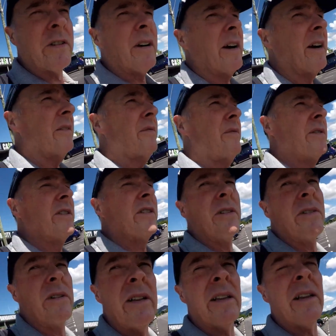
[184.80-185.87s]
uh, through
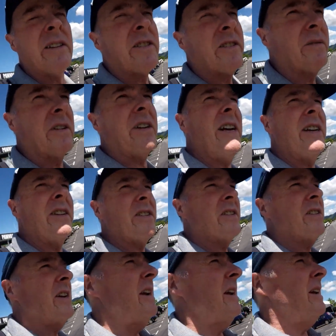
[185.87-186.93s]
two lots of
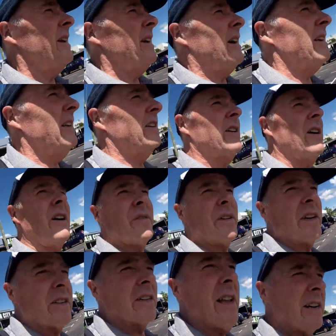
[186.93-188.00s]
tests, and he's coughing
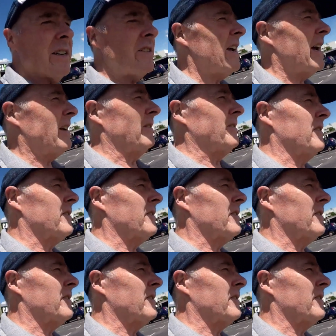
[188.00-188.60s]
his lungs out on